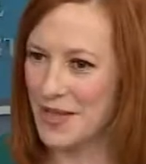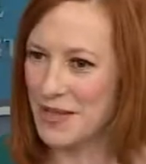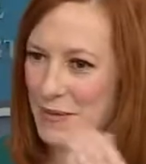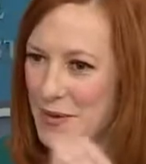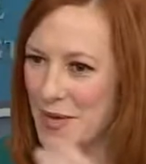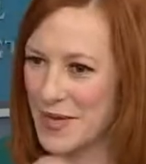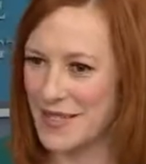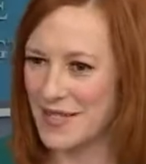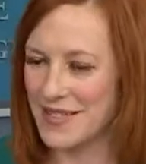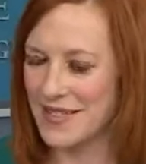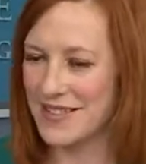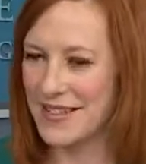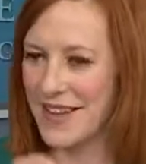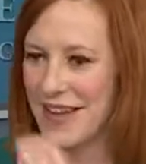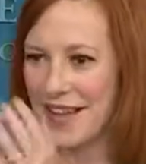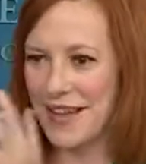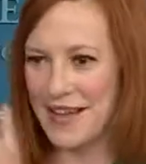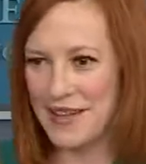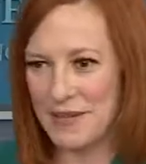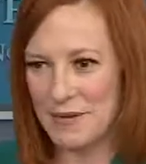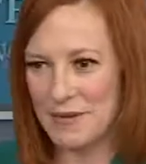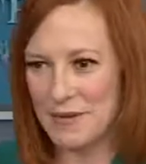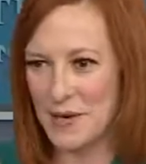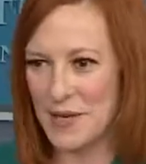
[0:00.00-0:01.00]
the president
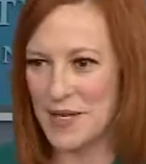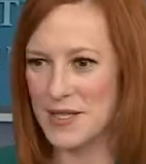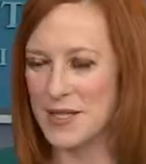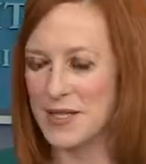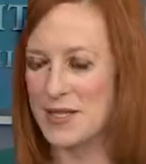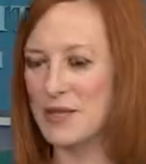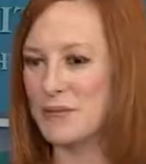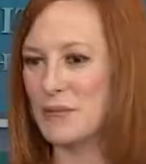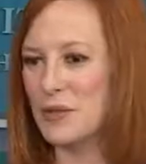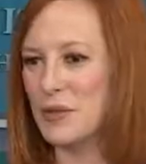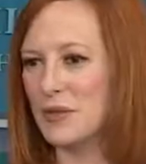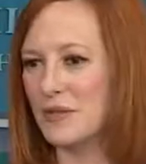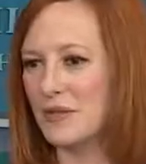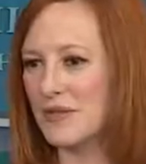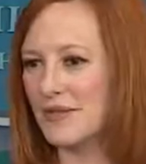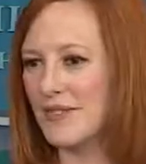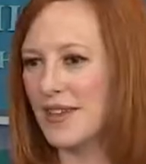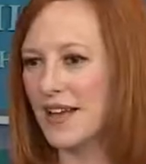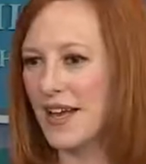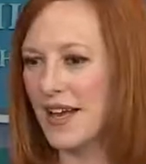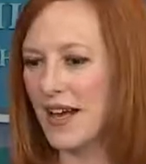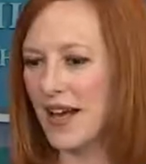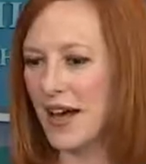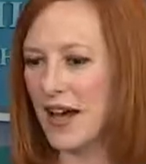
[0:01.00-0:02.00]
and President
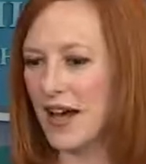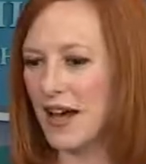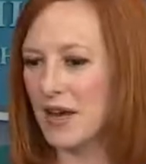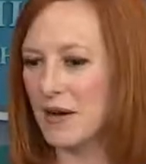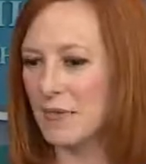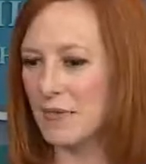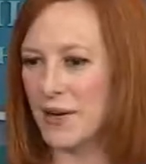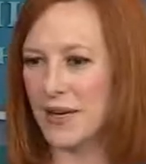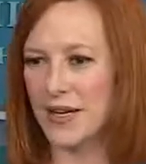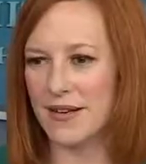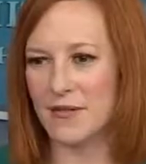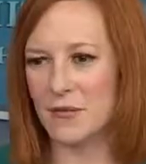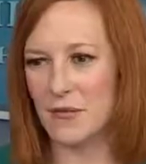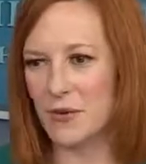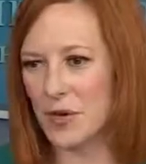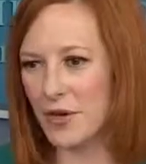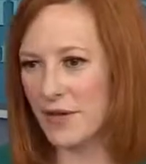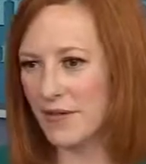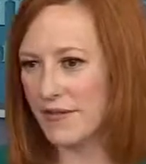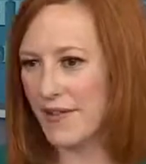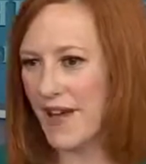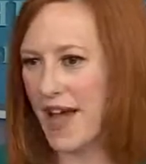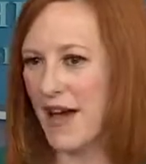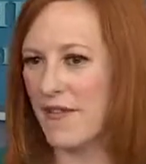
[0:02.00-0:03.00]
Putin, but
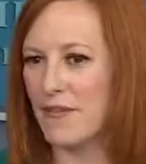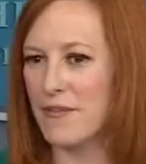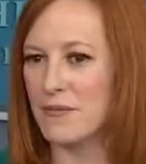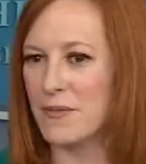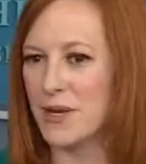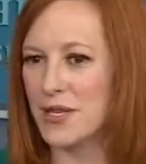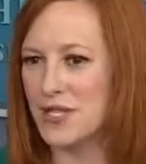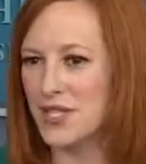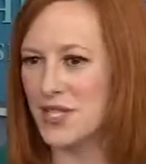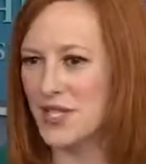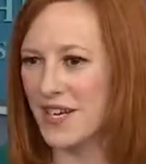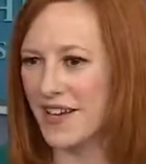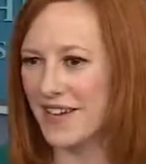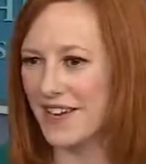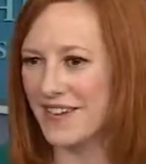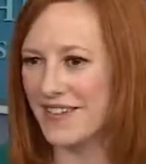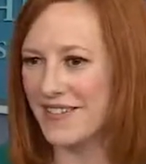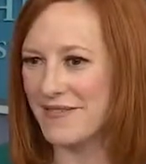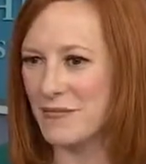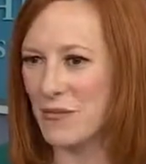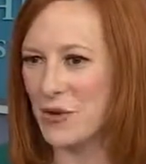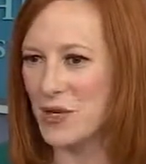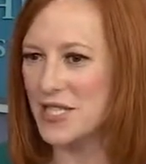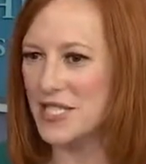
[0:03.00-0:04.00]
we'll have a much
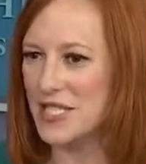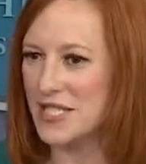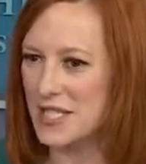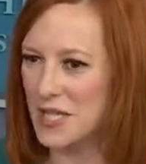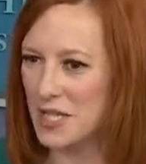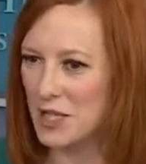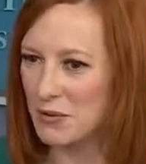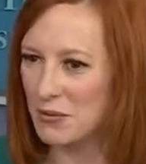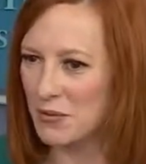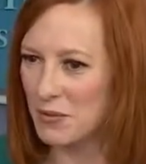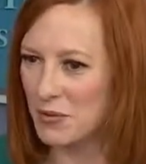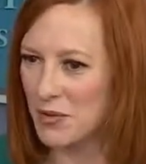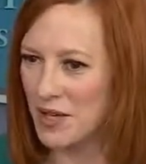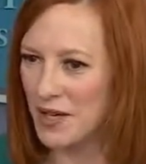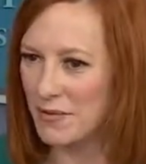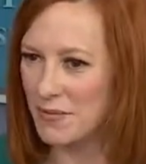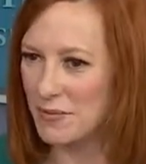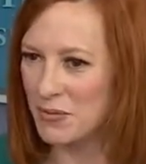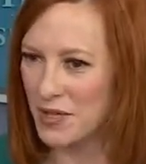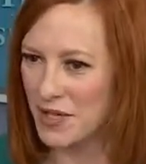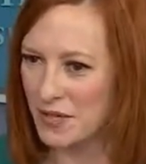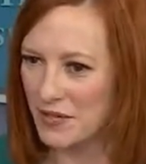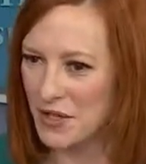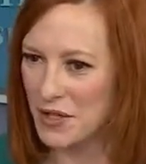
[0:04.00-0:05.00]
more detailed
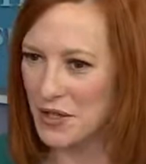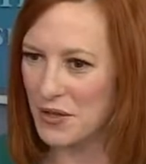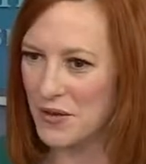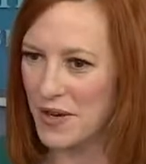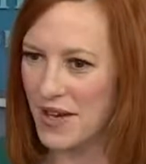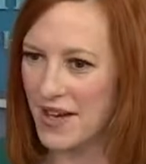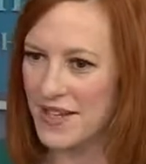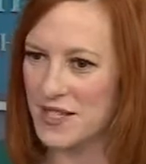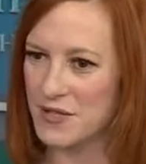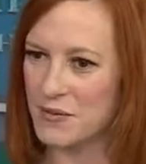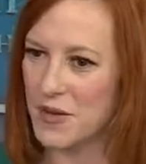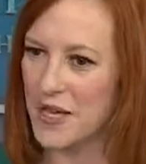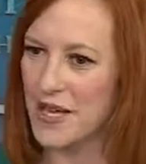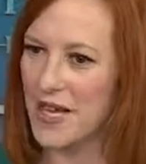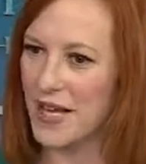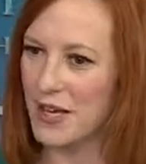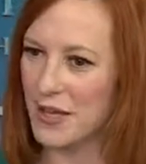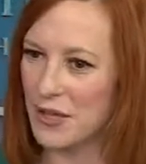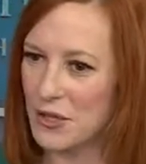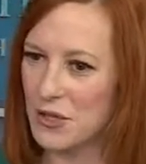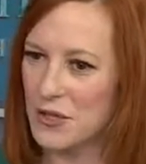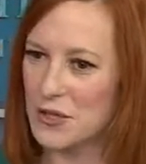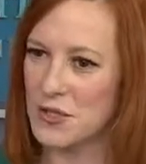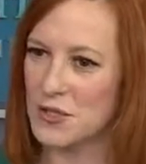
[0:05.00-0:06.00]
preview as we
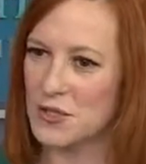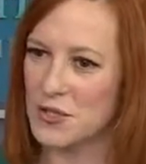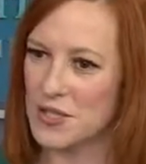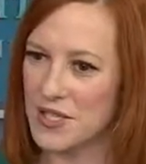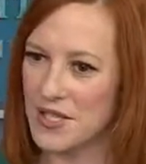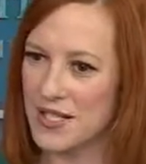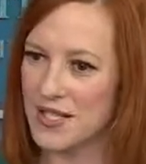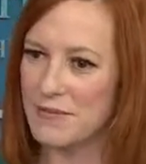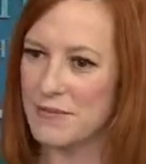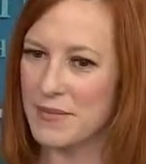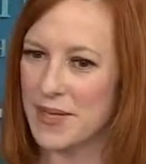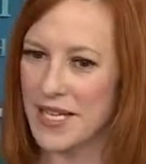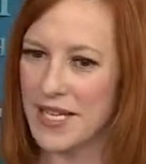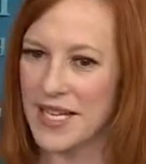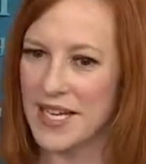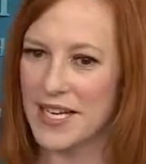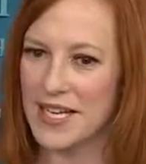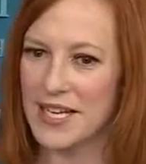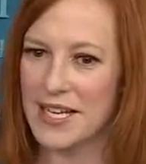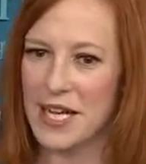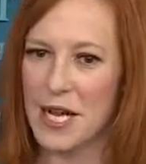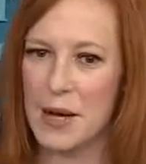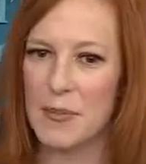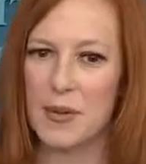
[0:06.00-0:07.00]
get closer to the meeting
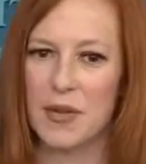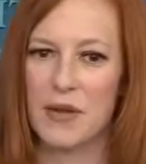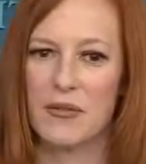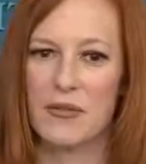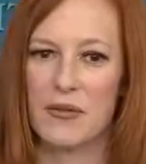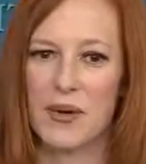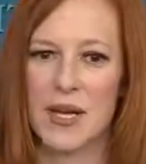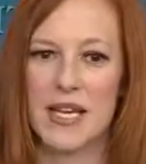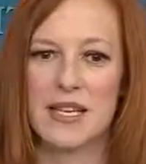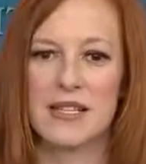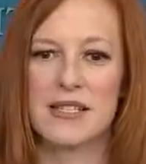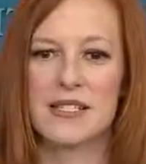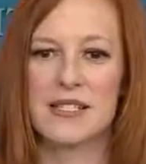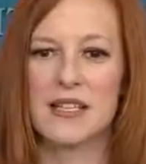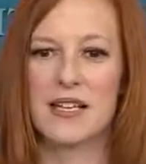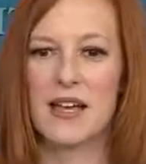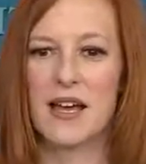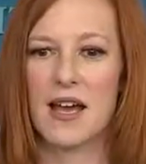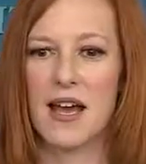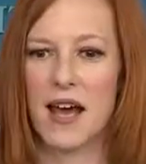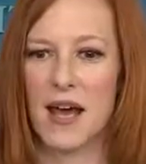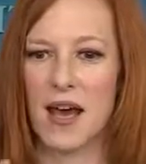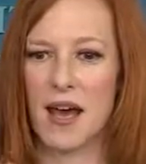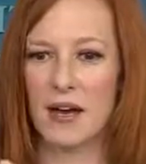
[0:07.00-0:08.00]
in a couple of weeks.
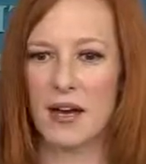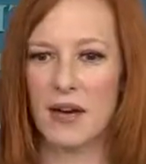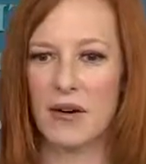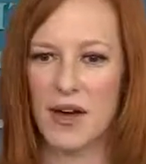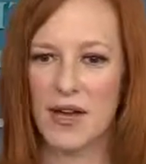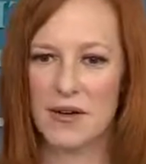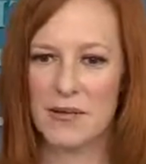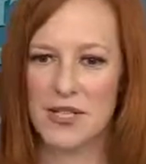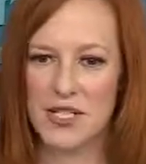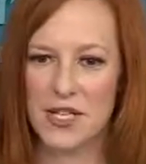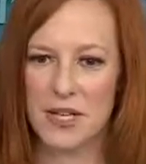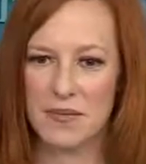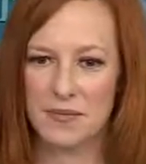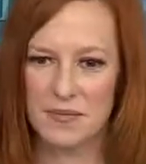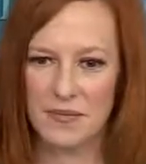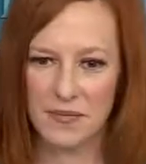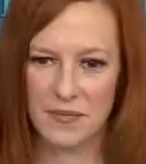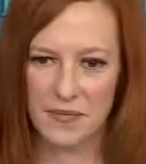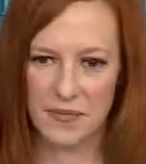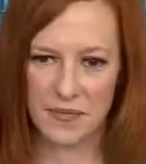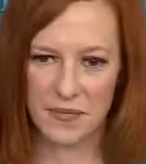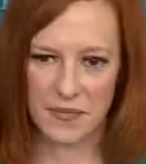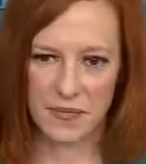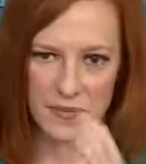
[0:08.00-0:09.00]
Go ahead, Wisha.
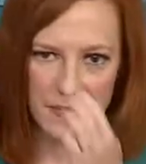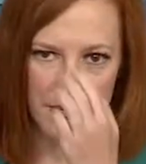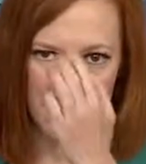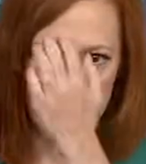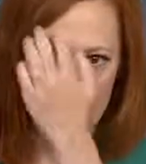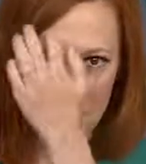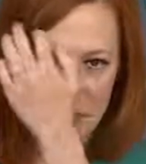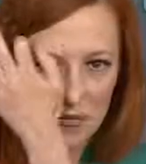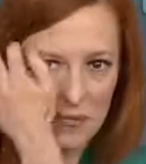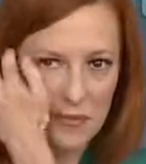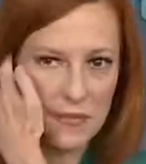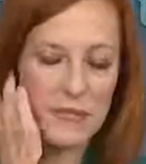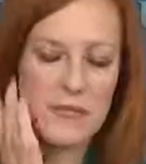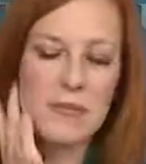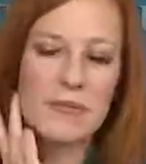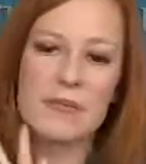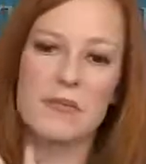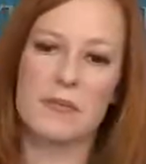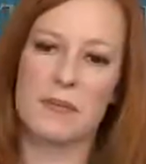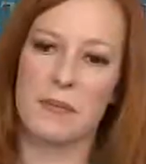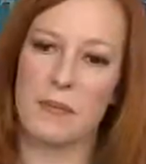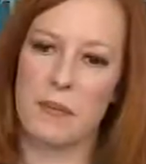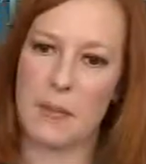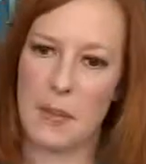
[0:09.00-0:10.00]
Thank you, Jen.
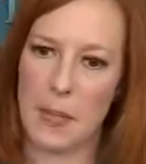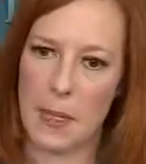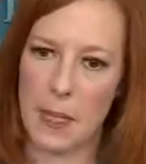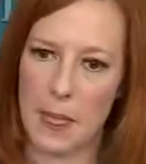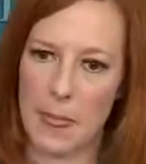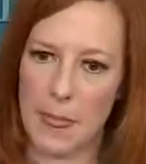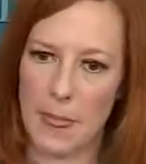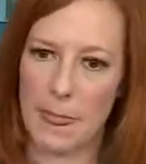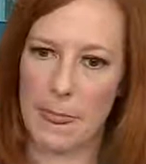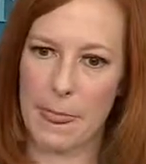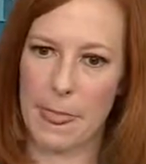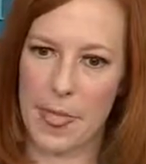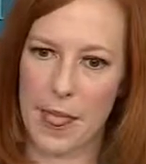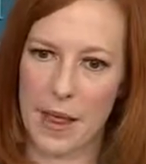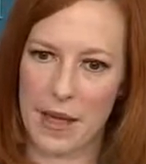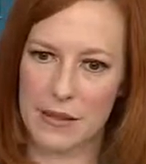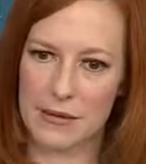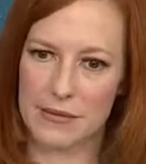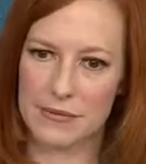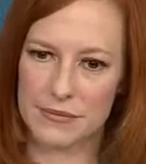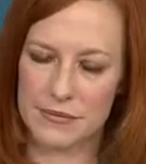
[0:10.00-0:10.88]
On Russia, now that the